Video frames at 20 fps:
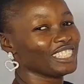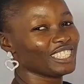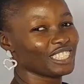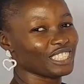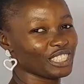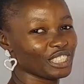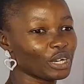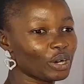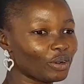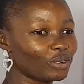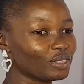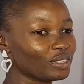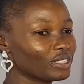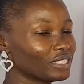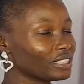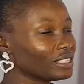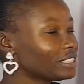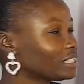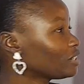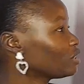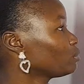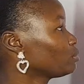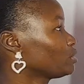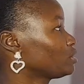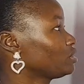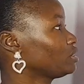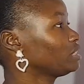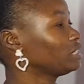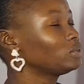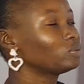So today we're
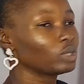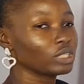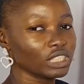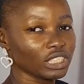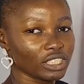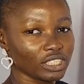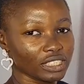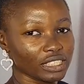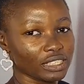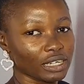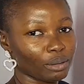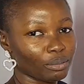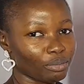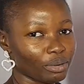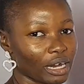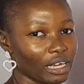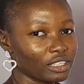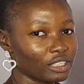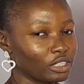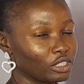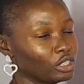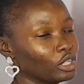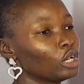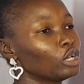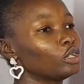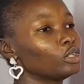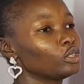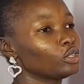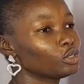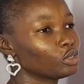doing what? Costing and pricing.
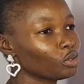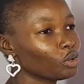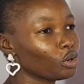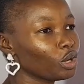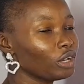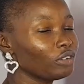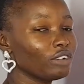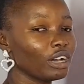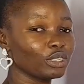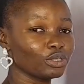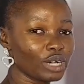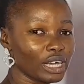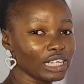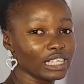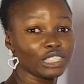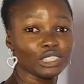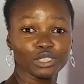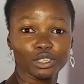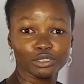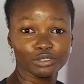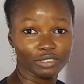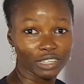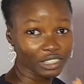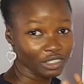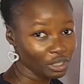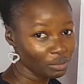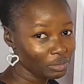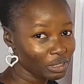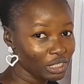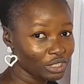So if actually in your
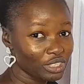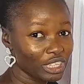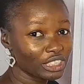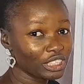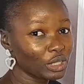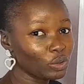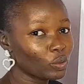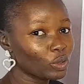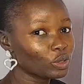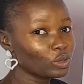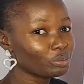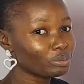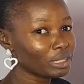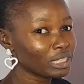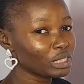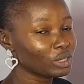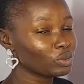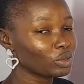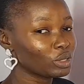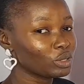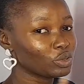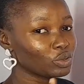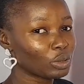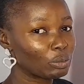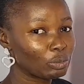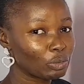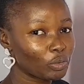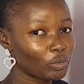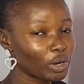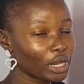fashion business you actually want to make it, you want to
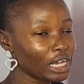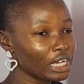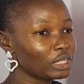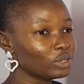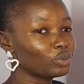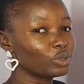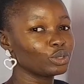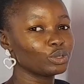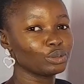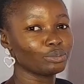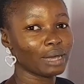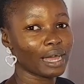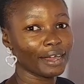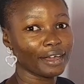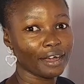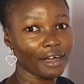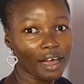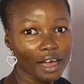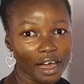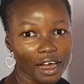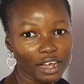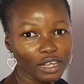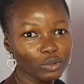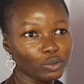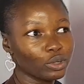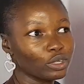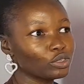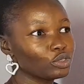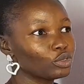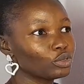upgrade, you want to buy a car, you
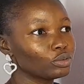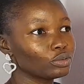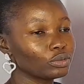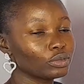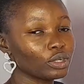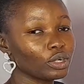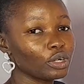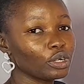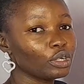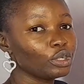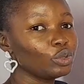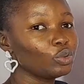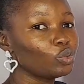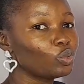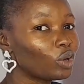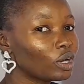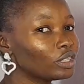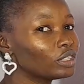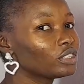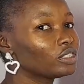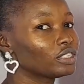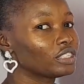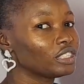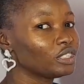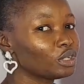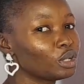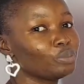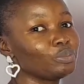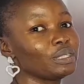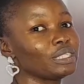want to see
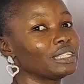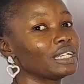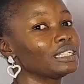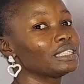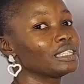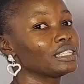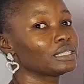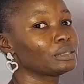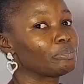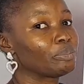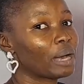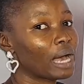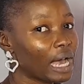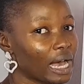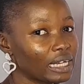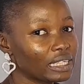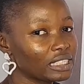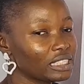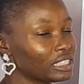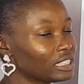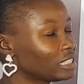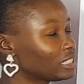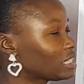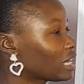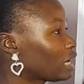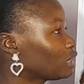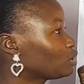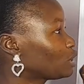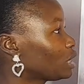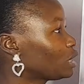your business expand, this is
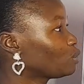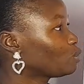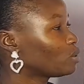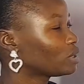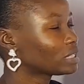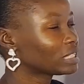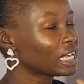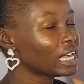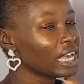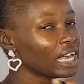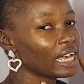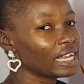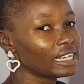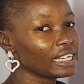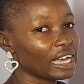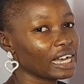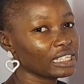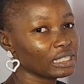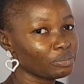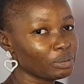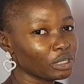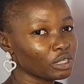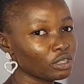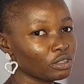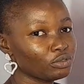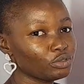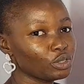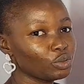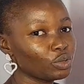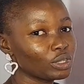actually what the aspect
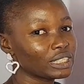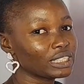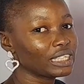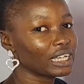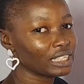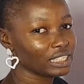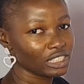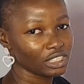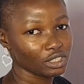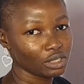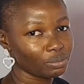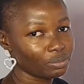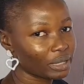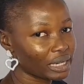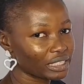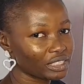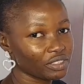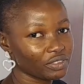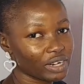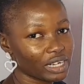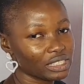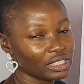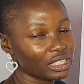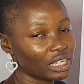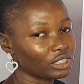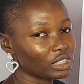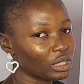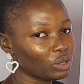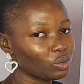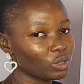of you what getting your pricing right is
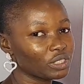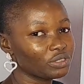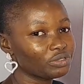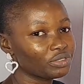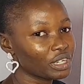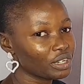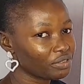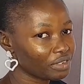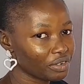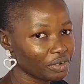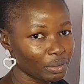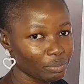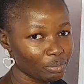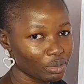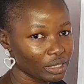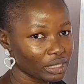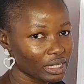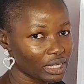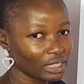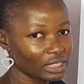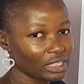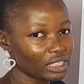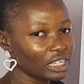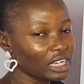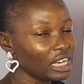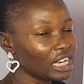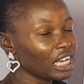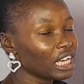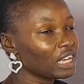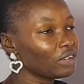actually what's very, very important.
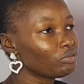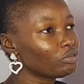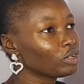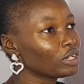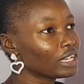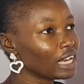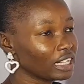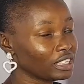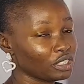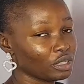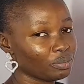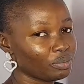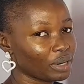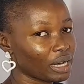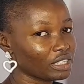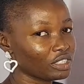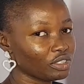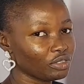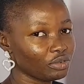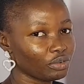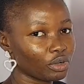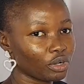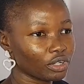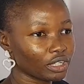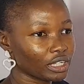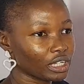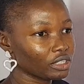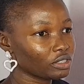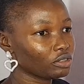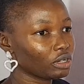If you get your pricing
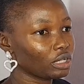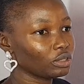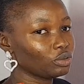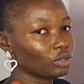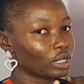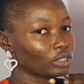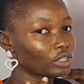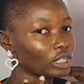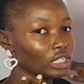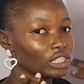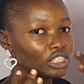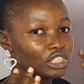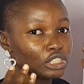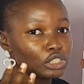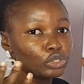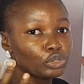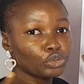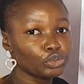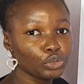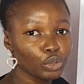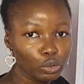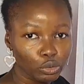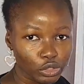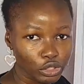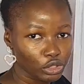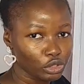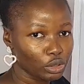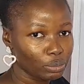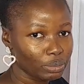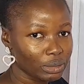wrong, there's no how you actually see
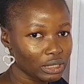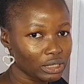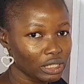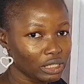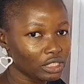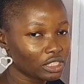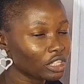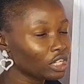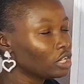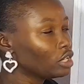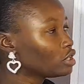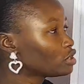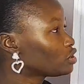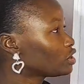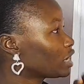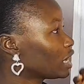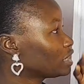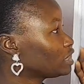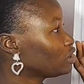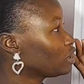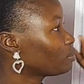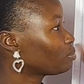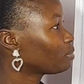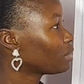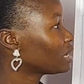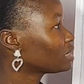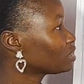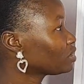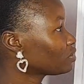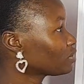growth in your business. So getting your
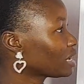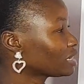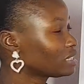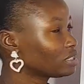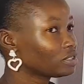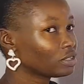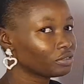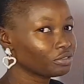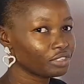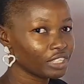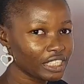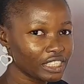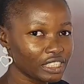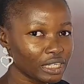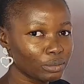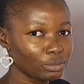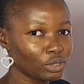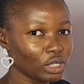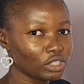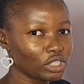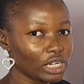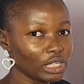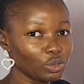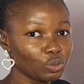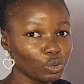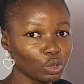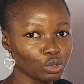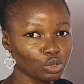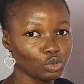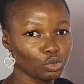pricing right is your first step to
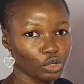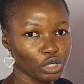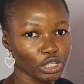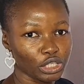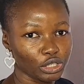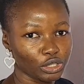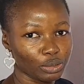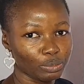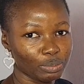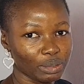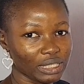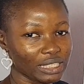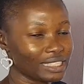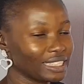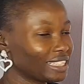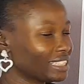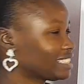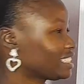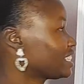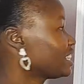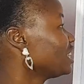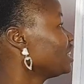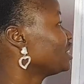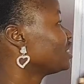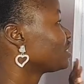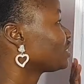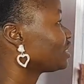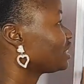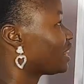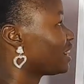actually what growing in your business.
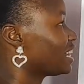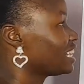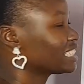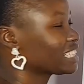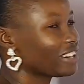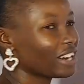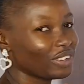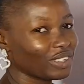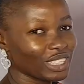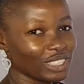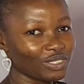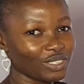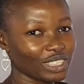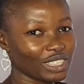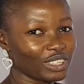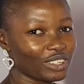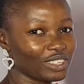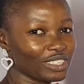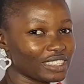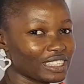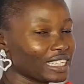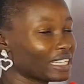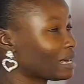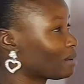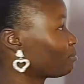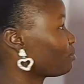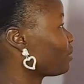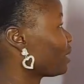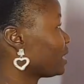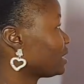So now let's get into the costing
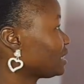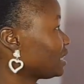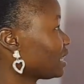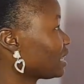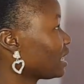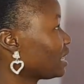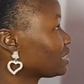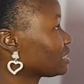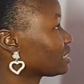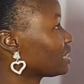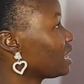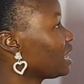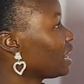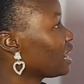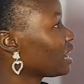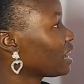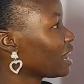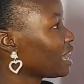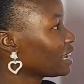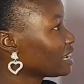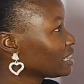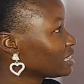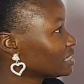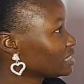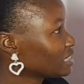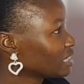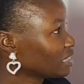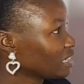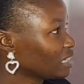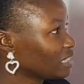and pricing class. Like it
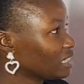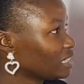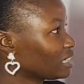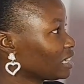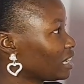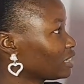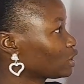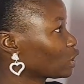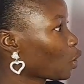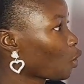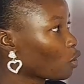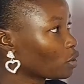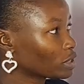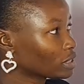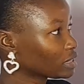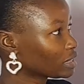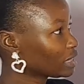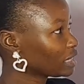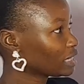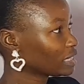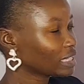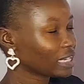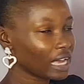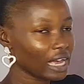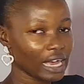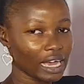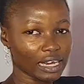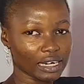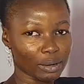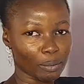stated here that costing
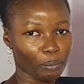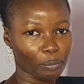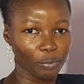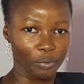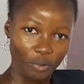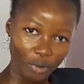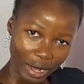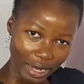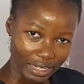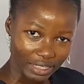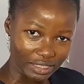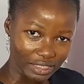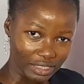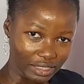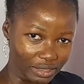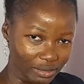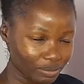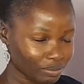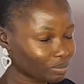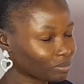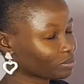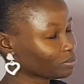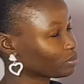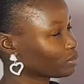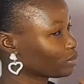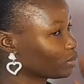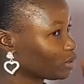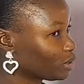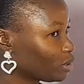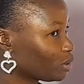and pricing.
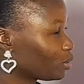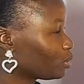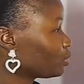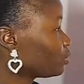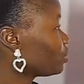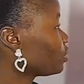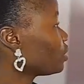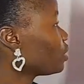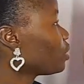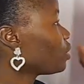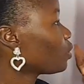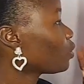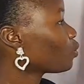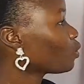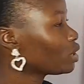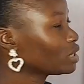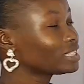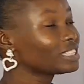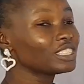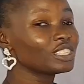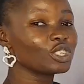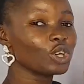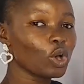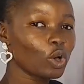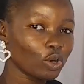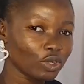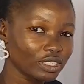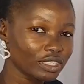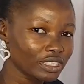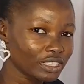So what is
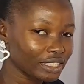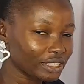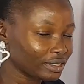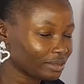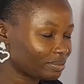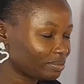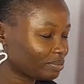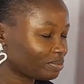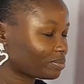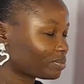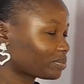costing?